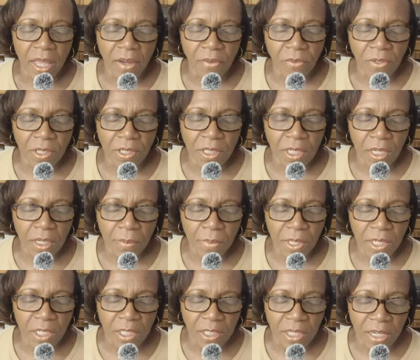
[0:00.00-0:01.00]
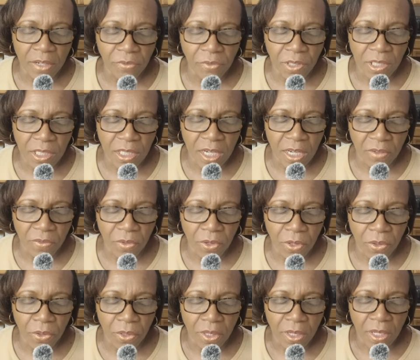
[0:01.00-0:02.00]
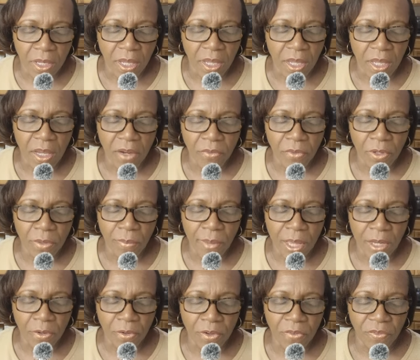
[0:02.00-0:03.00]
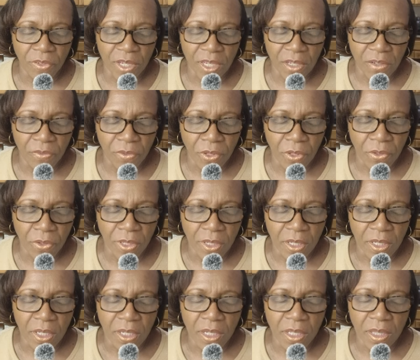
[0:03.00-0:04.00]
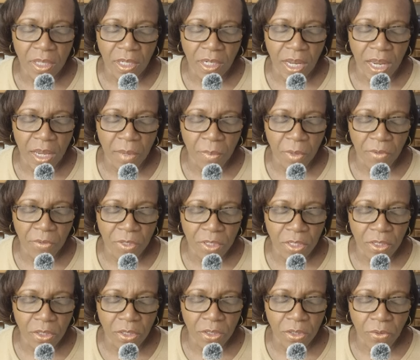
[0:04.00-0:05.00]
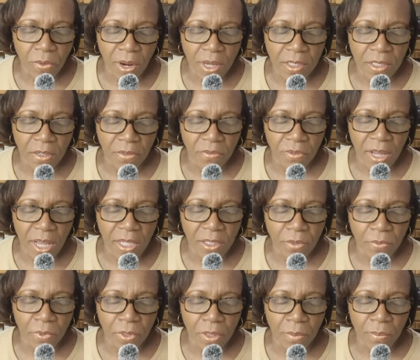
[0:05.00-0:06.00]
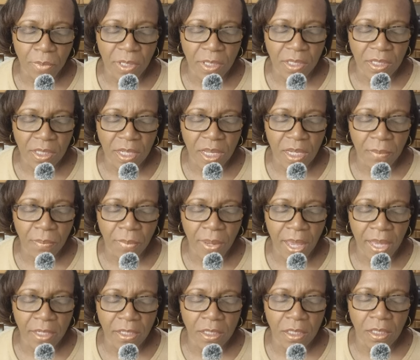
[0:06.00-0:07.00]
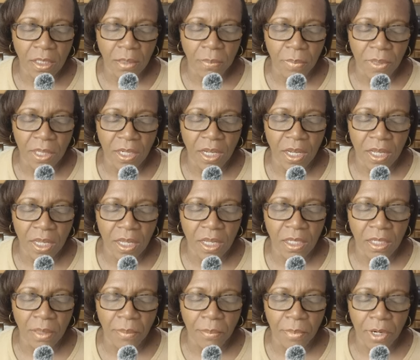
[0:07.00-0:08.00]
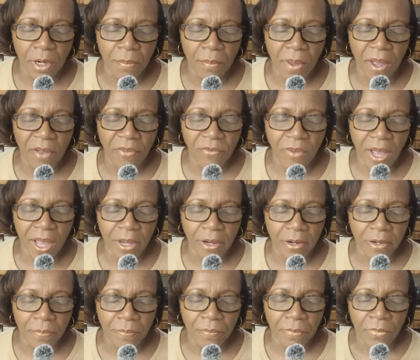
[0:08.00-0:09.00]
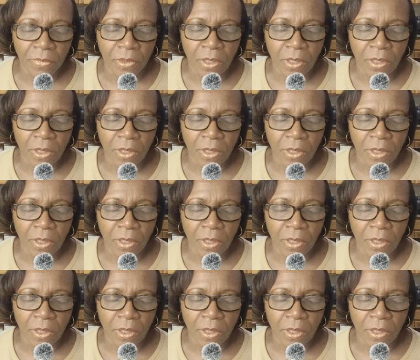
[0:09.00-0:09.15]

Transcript: every demon, and every devil, every manner of evil. In the name of Jesus Christ of Nazareth, be sent back to the pit of hell and burned by fire.